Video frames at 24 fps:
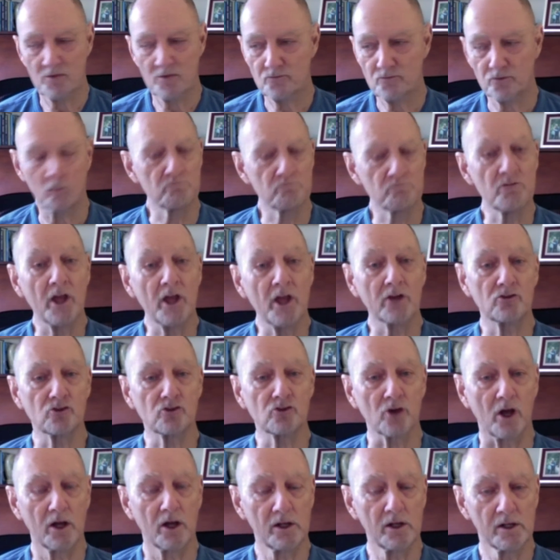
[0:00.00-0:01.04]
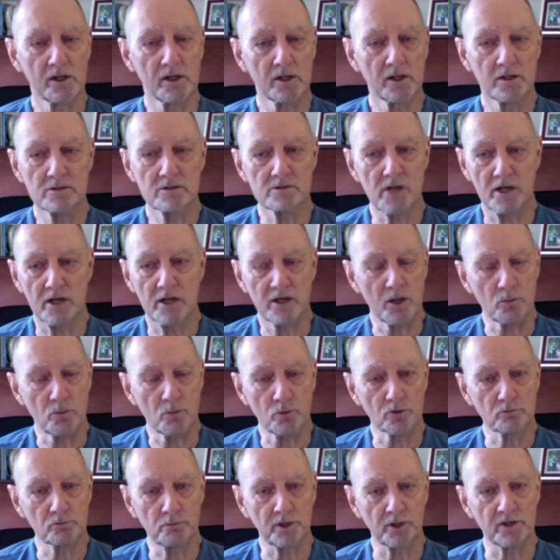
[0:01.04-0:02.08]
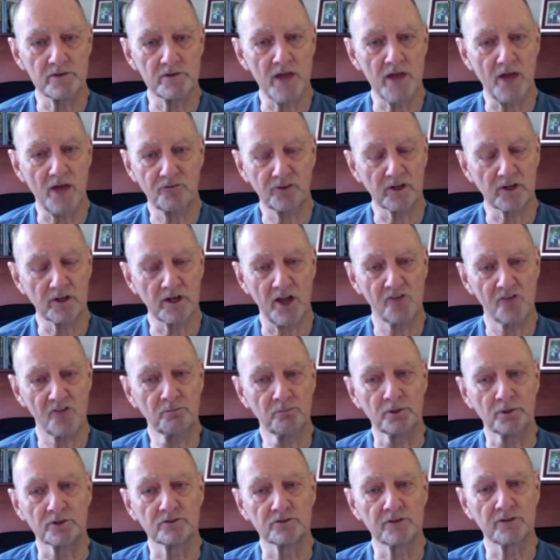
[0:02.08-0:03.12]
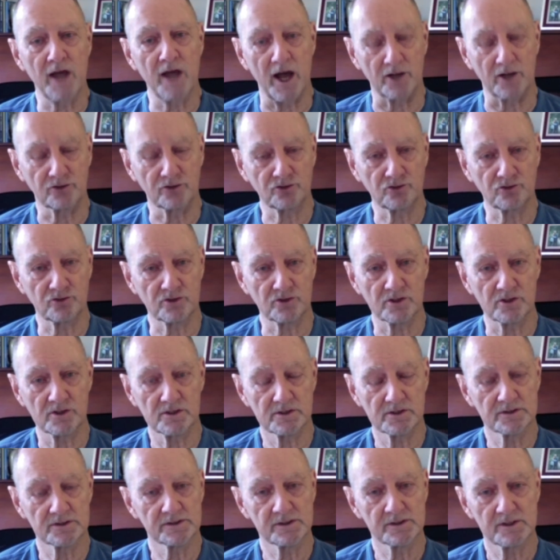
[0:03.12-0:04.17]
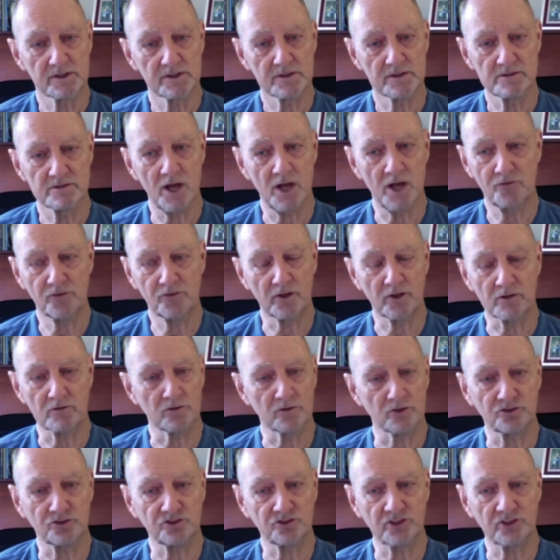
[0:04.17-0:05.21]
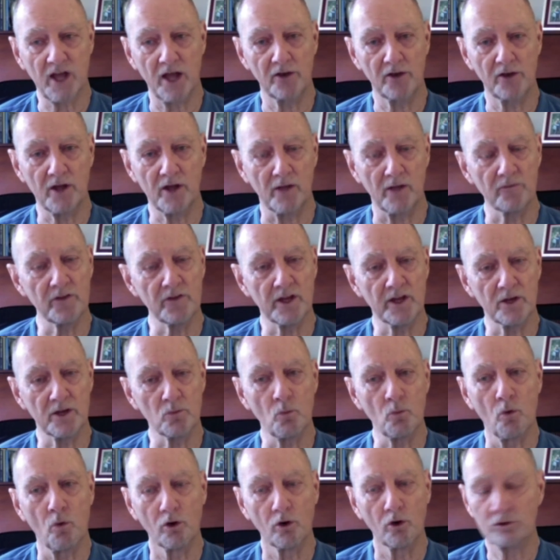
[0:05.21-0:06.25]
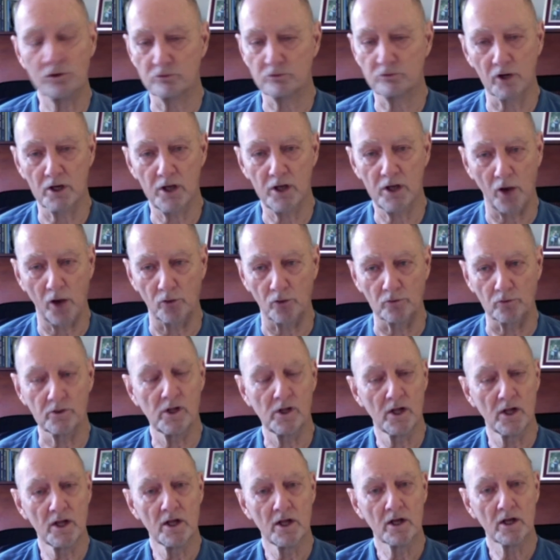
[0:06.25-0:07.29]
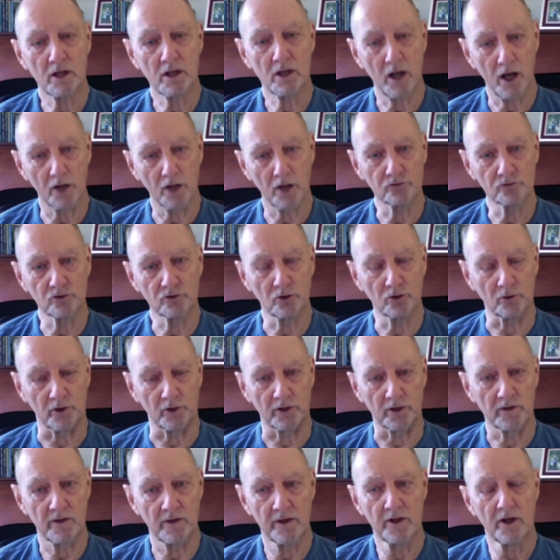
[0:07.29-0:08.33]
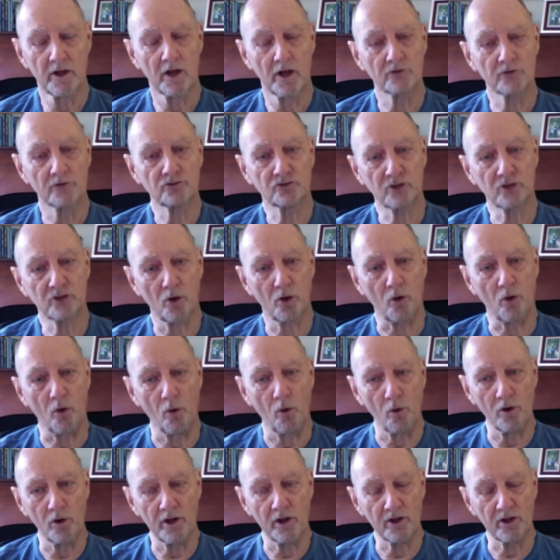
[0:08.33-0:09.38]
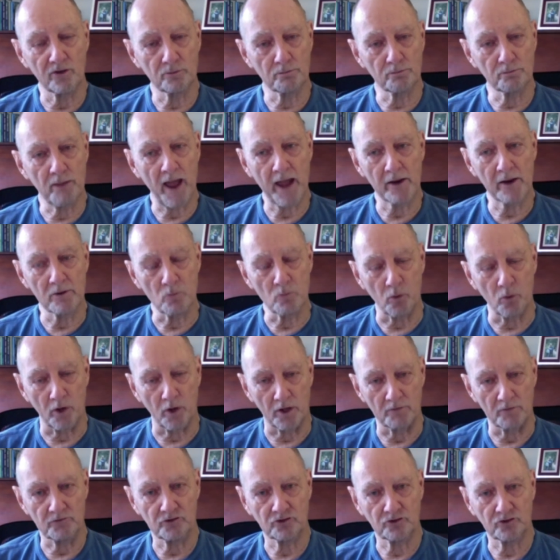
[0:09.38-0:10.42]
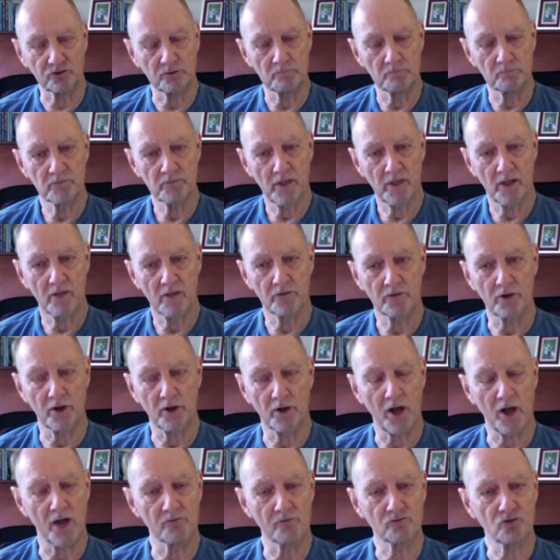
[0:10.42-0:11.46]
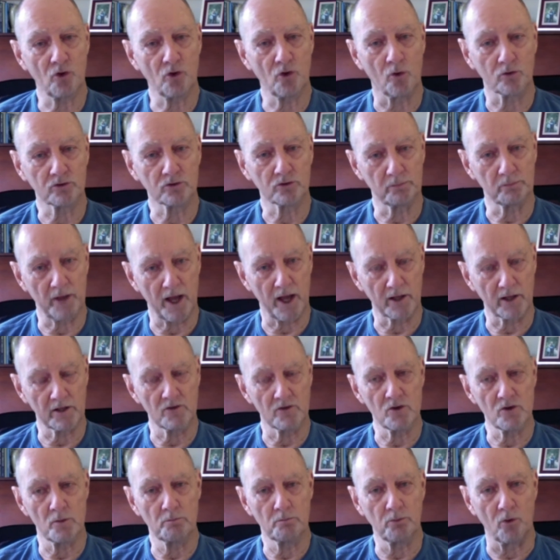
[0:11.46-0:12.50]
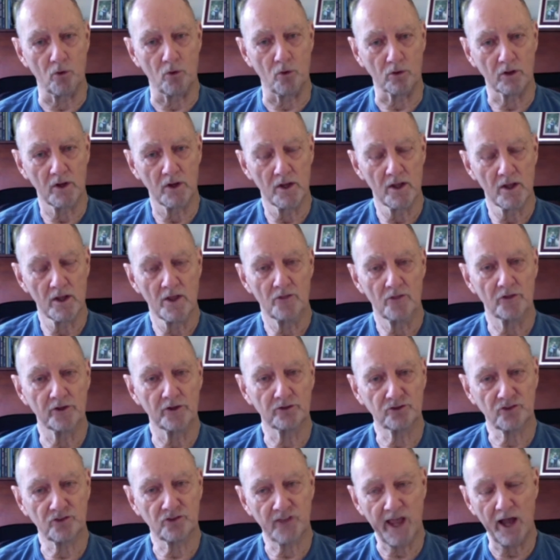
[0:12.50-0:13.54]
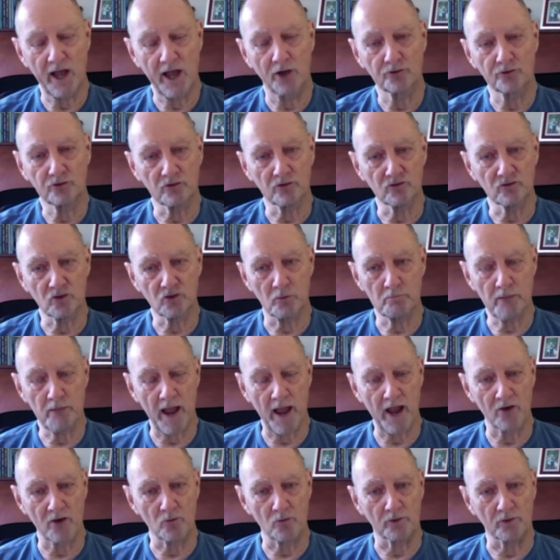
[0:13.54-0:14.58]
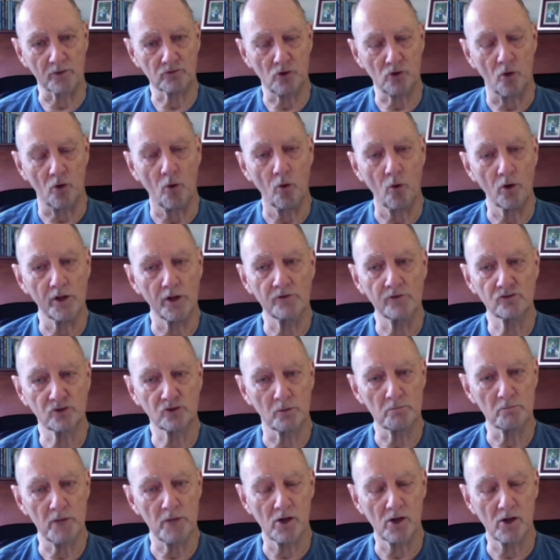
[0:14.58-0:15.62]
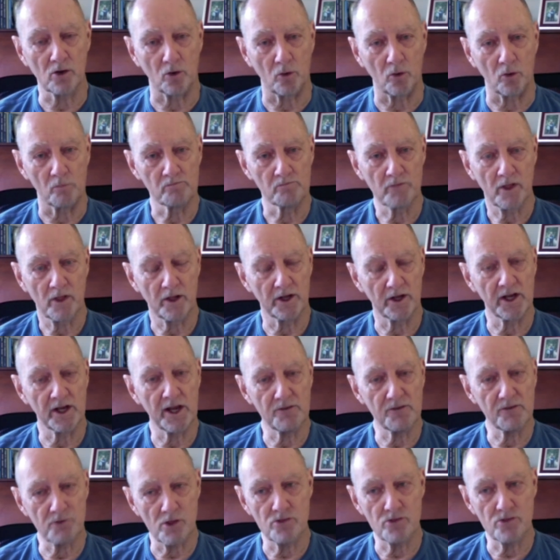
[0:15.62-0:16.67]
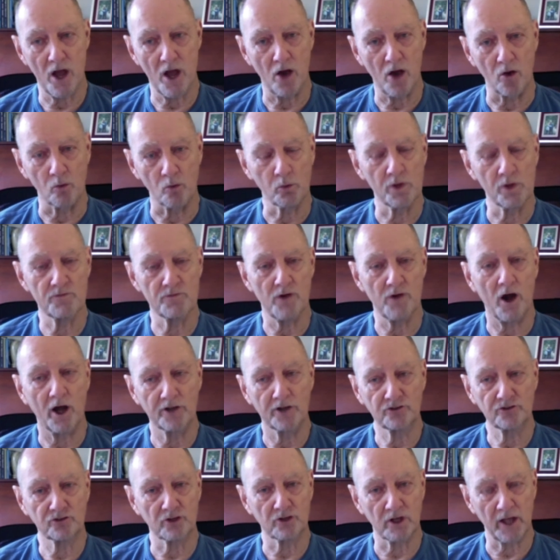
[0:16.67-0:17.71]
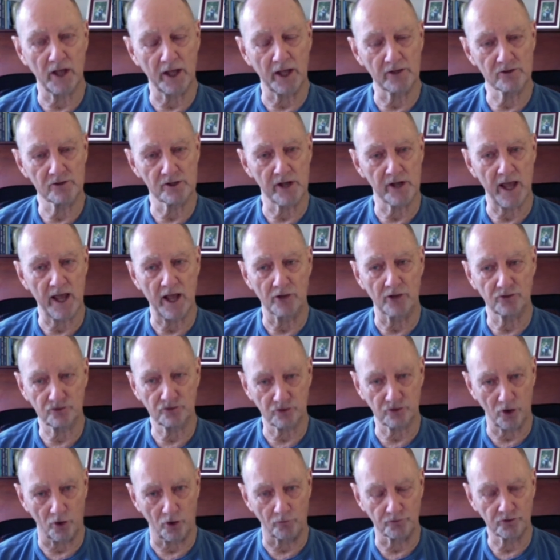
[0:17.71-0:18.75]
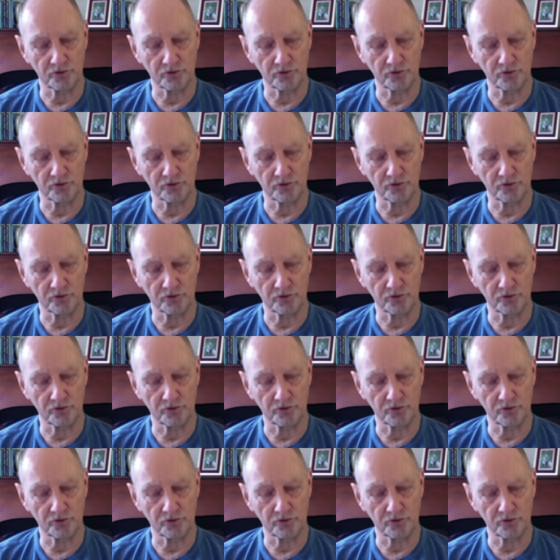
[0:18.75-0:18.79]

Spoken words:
nature, then it would be nothing left but dust. Nothing. The sun and the water alone can't do it. And so all these bandwidths that I've talked about in the book, these thousands of bandwidths all intermingle. And even though we've isolated ourselves